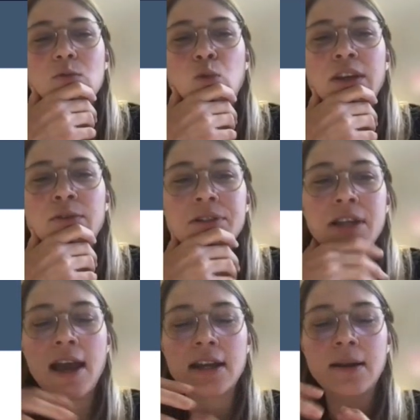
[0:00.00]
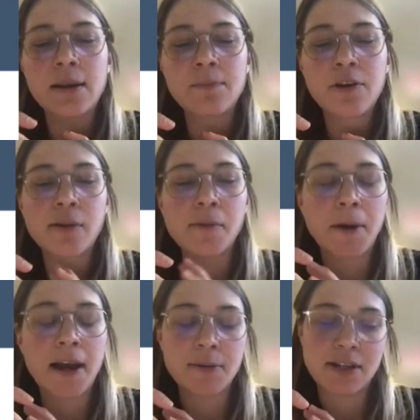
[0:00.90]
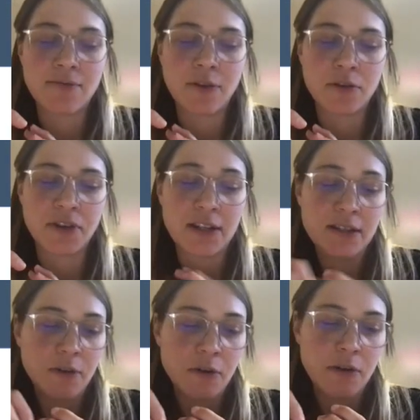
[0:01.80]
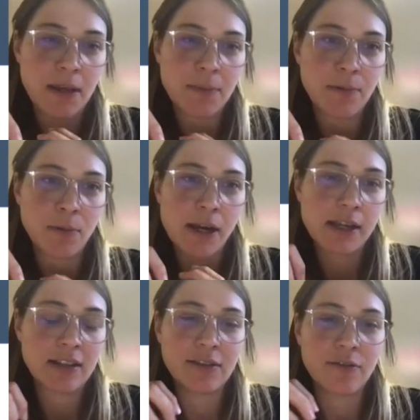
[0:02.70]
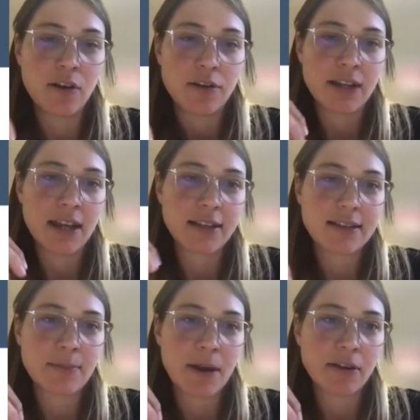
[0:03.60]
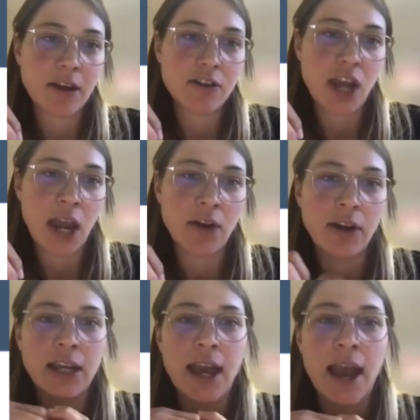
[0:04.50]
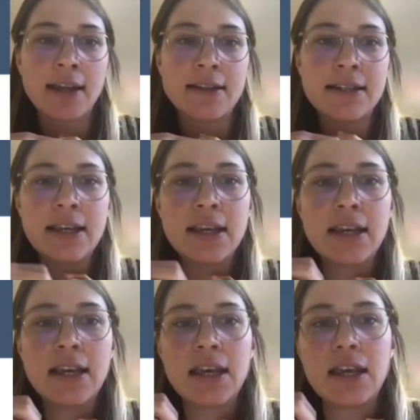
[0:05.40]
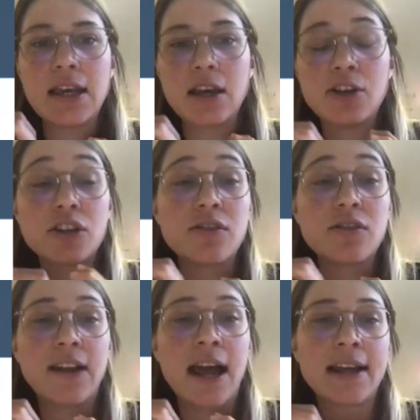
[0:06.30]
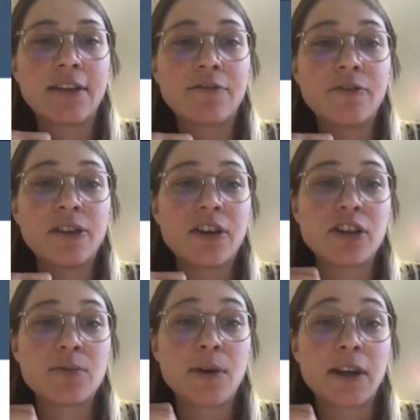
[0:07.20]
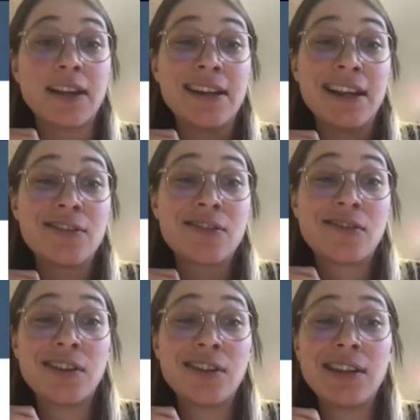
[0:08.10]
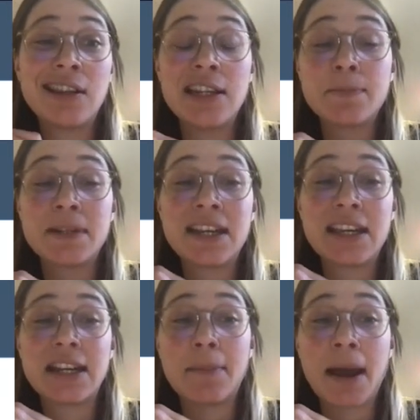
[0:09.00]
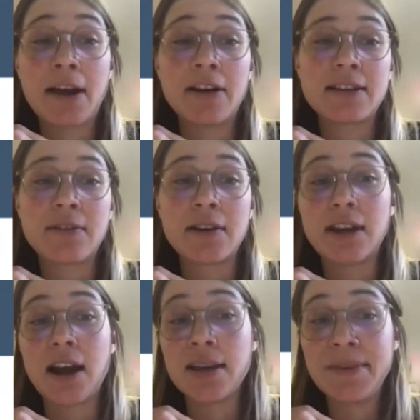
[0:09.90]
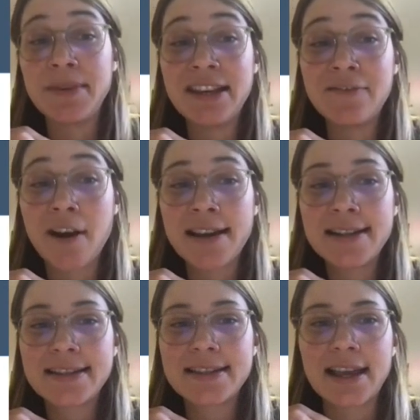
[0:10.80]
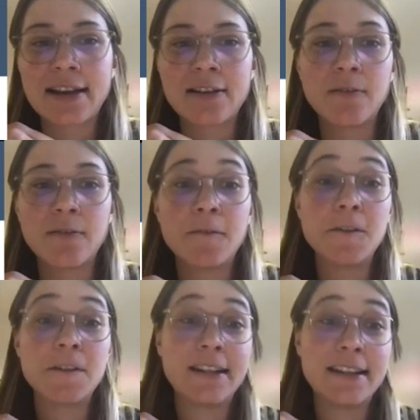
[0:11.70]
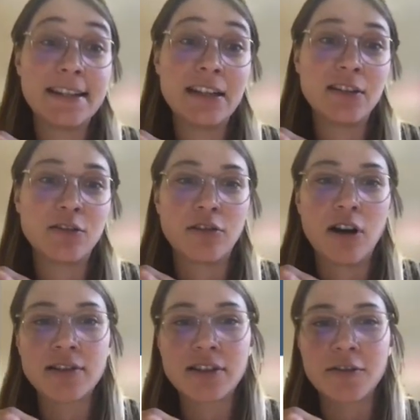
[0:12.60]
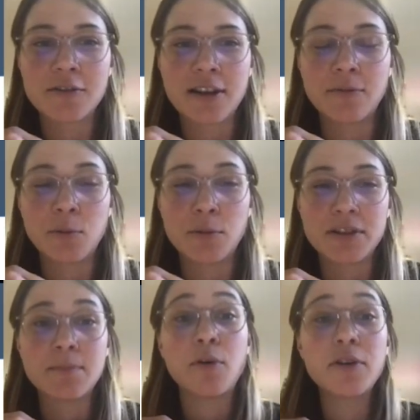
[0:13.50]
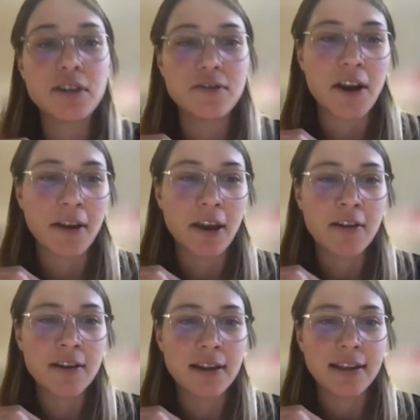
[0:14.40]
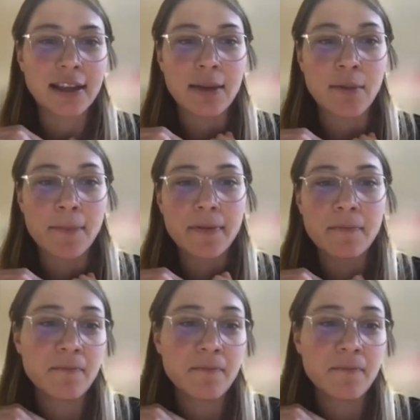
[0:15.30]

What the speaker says: We also had a program of work which involved interviewing people working in different contexts about code sharing. And just to flag that for researchers working in industry, these particular barriers around IP rights and kind of the futility or asking yourself, well, what's the point of sharing code, I think came up